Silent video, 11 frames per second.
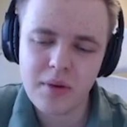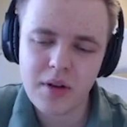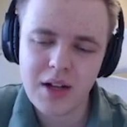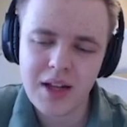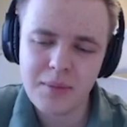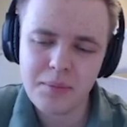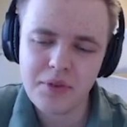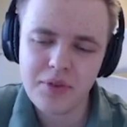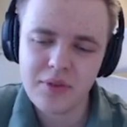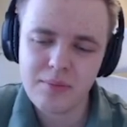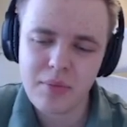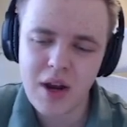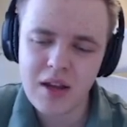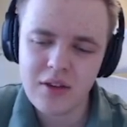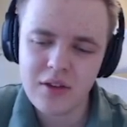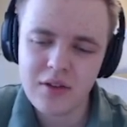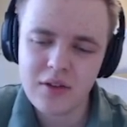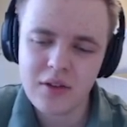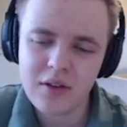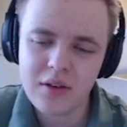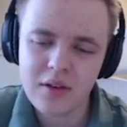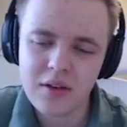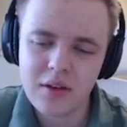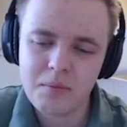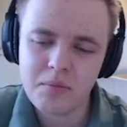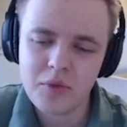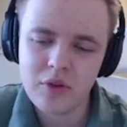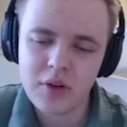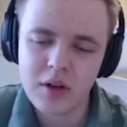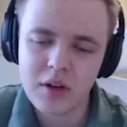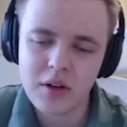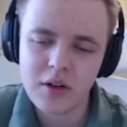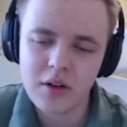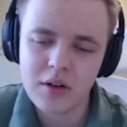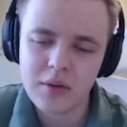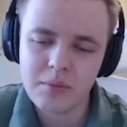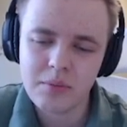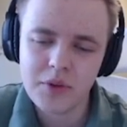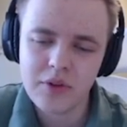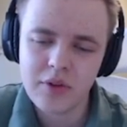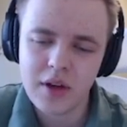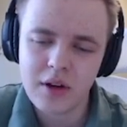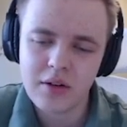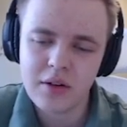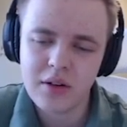clips, braids, and the short-haired girls here?